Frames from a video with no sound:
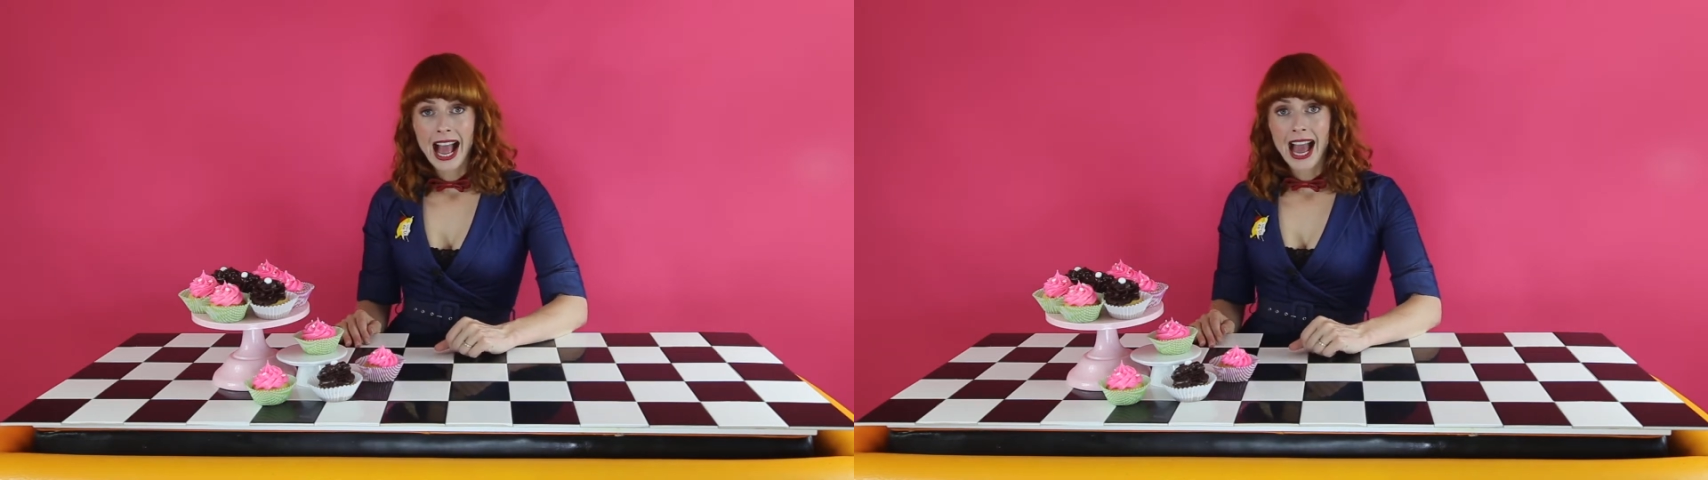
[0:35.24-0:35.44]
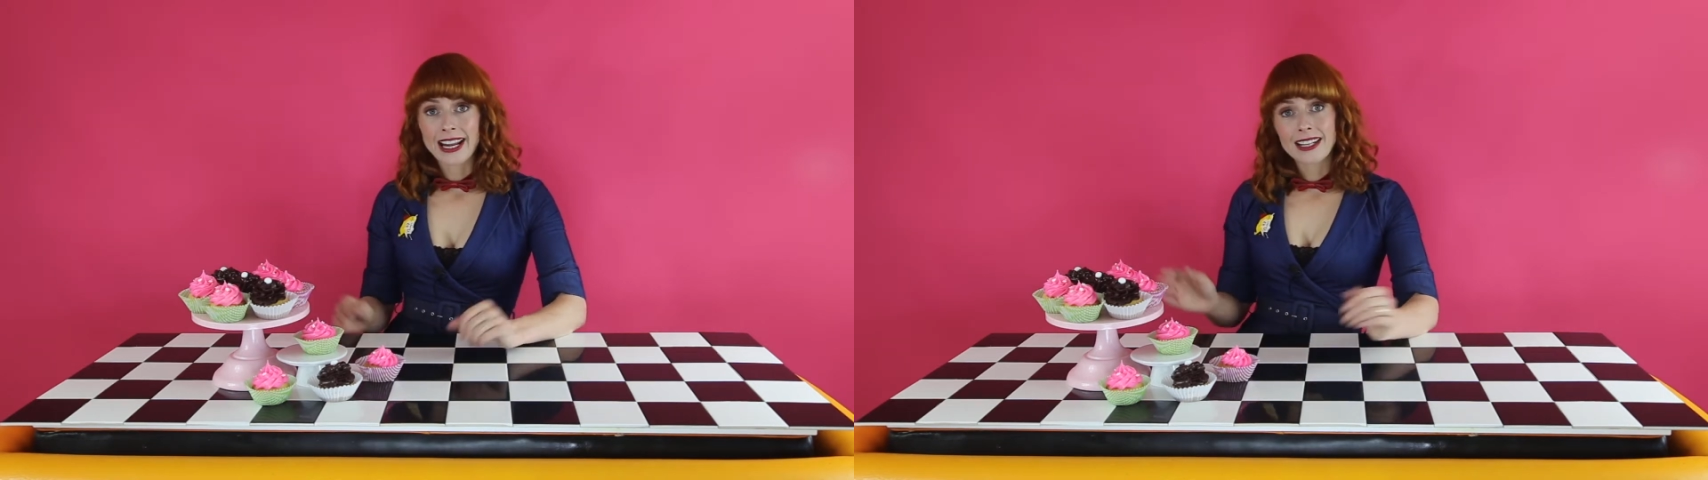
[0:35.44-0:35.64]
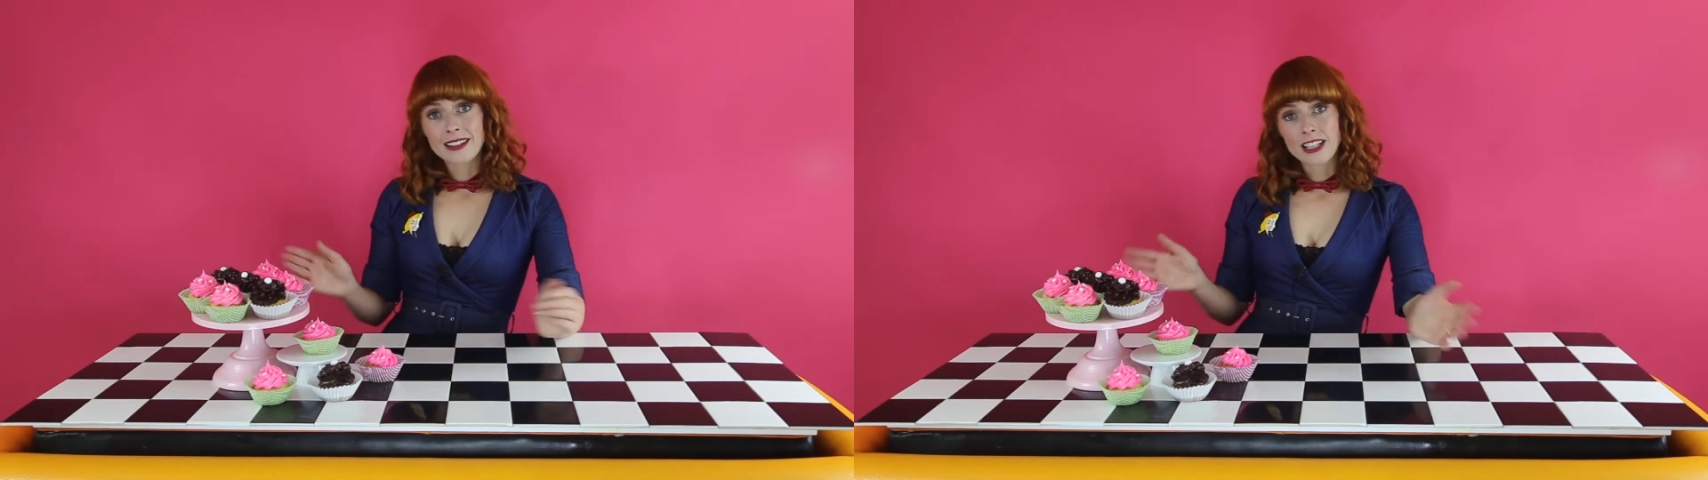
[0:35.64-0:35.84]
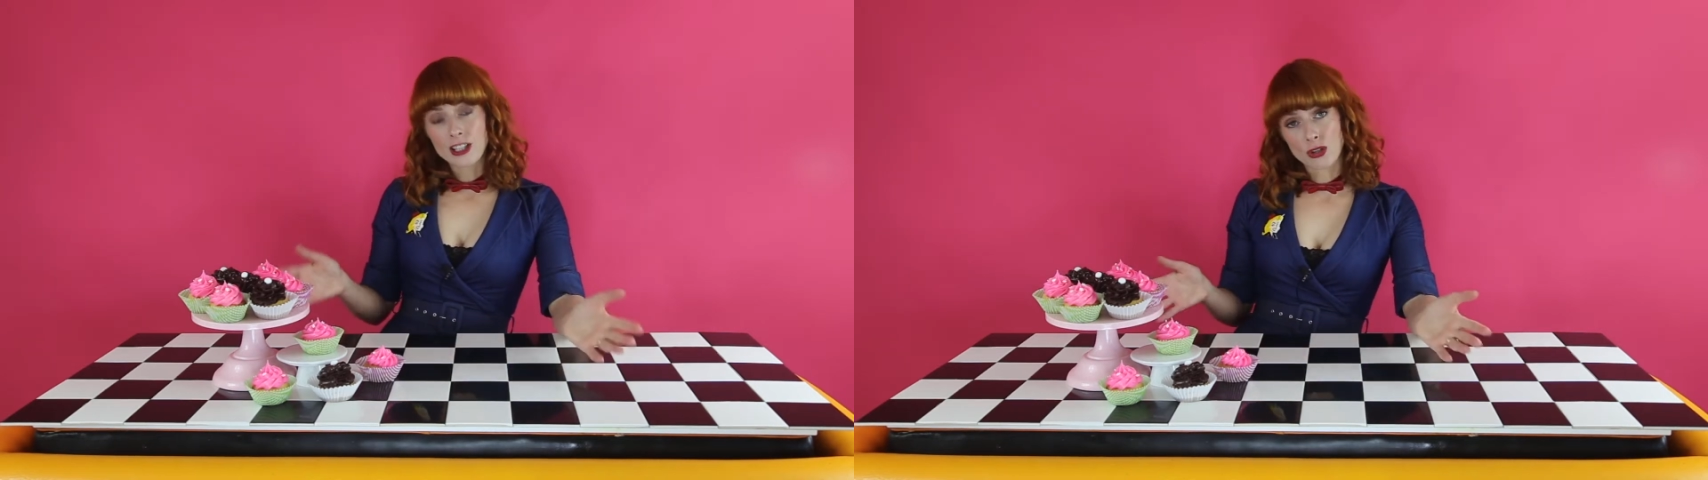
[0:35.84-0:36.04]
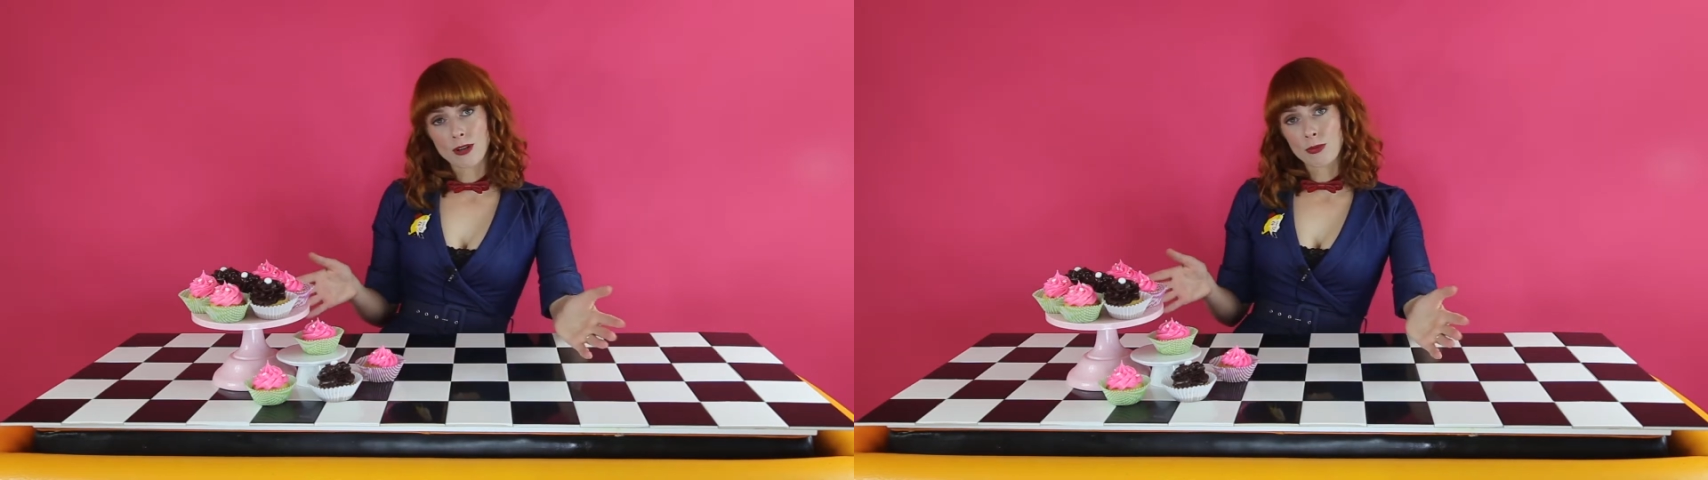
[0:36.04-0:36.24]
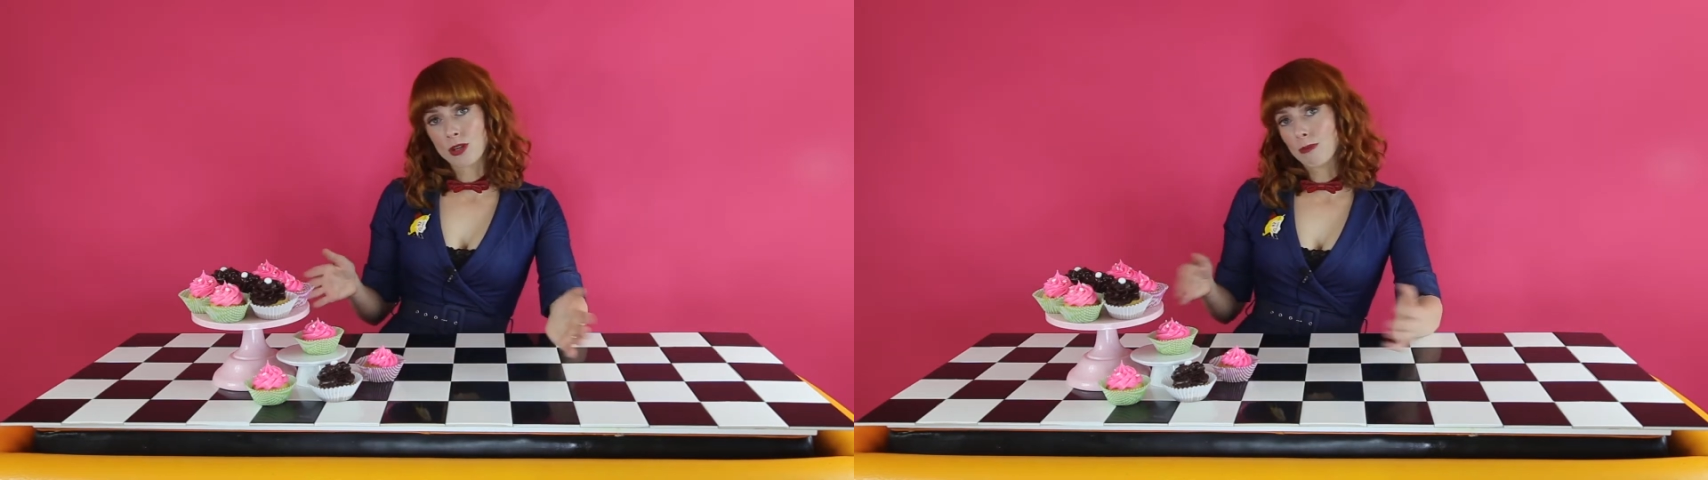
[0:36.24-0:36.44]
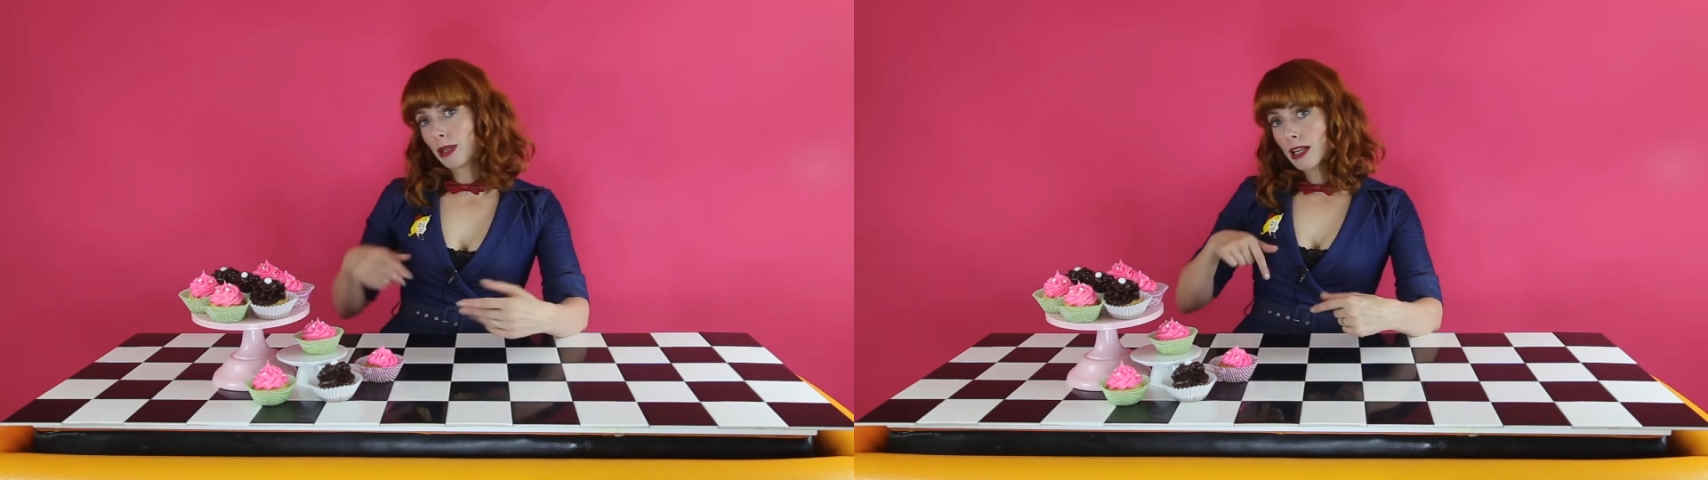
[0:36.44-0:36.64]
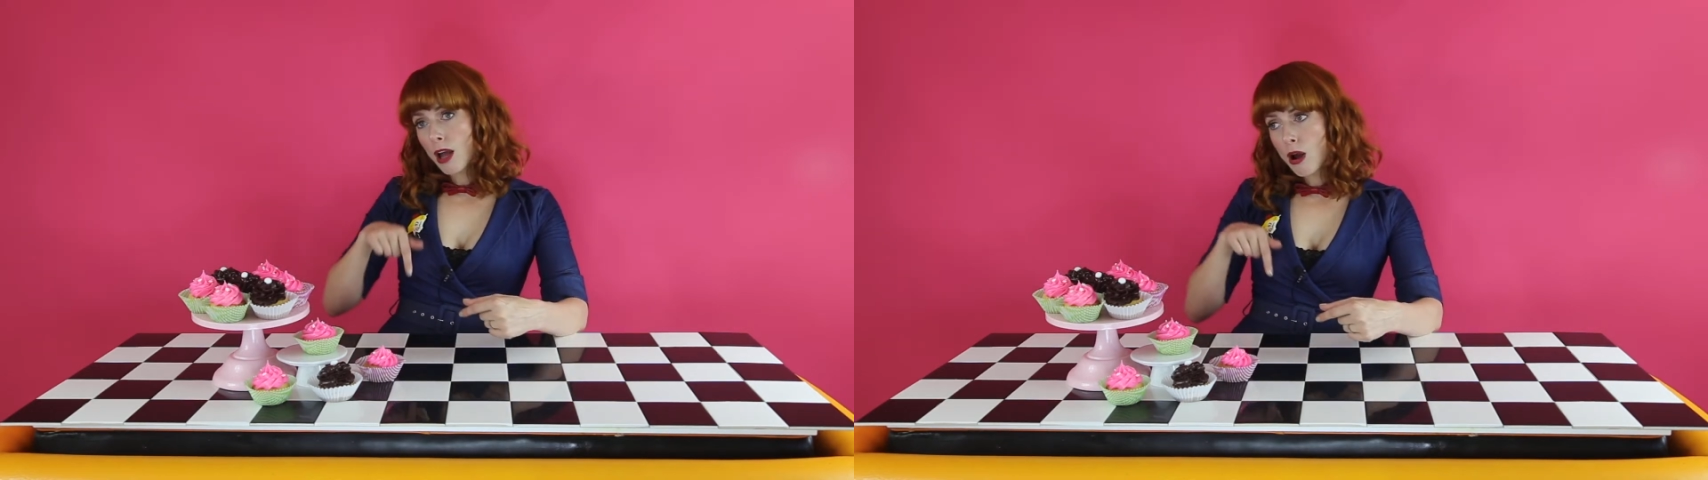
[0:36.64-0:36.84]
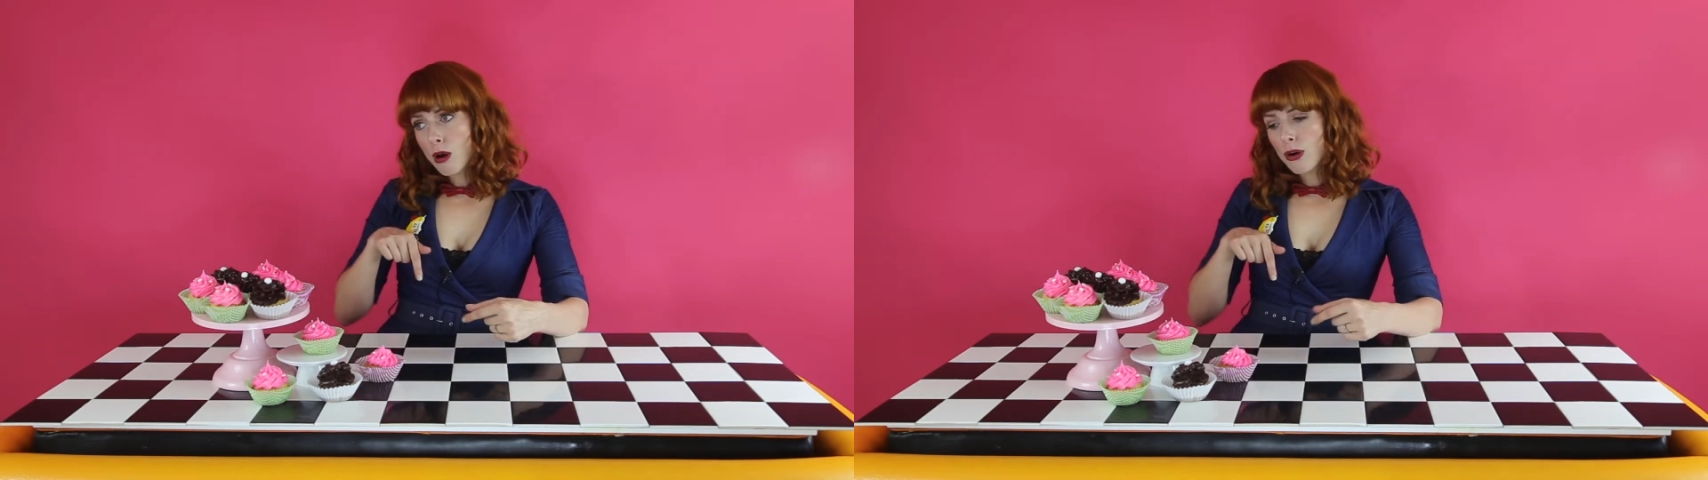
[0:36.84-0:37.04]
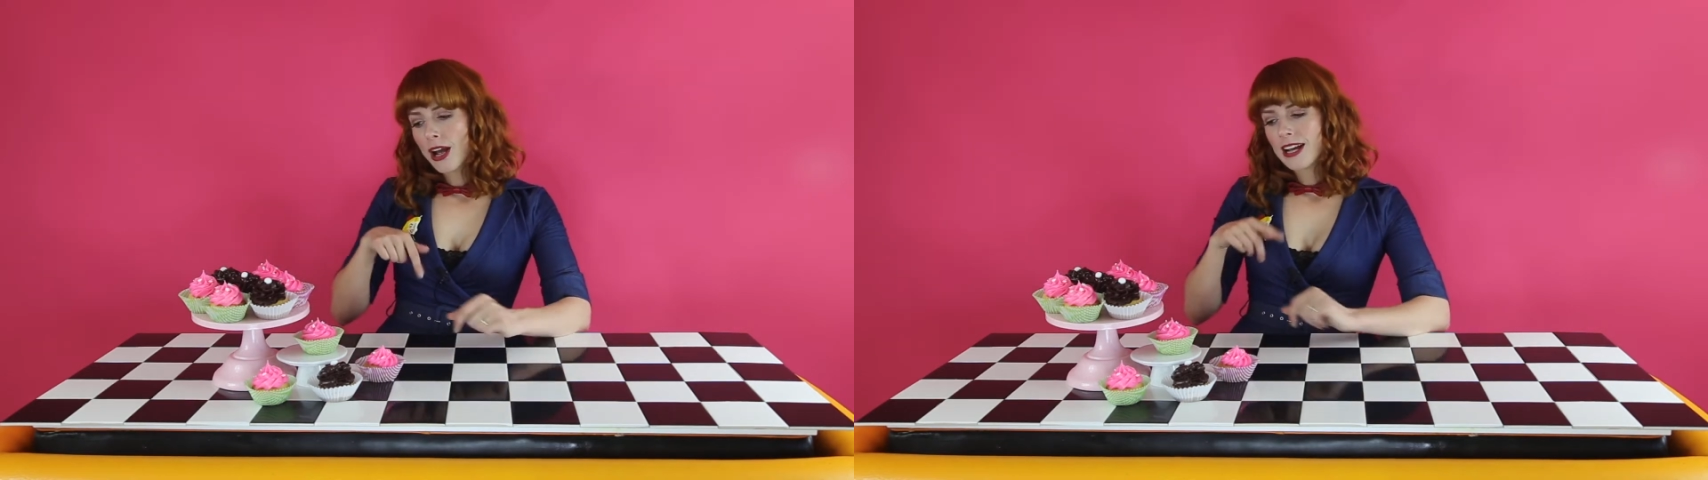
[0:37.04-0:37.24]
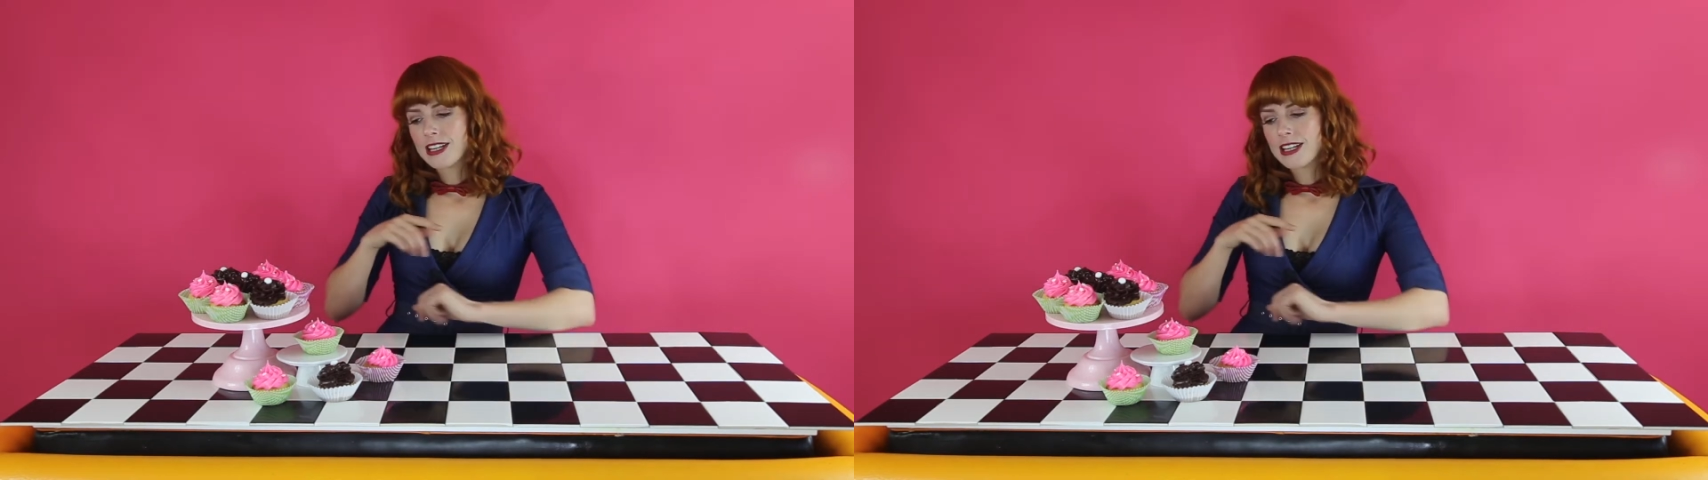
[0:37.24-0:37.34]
And in the description below,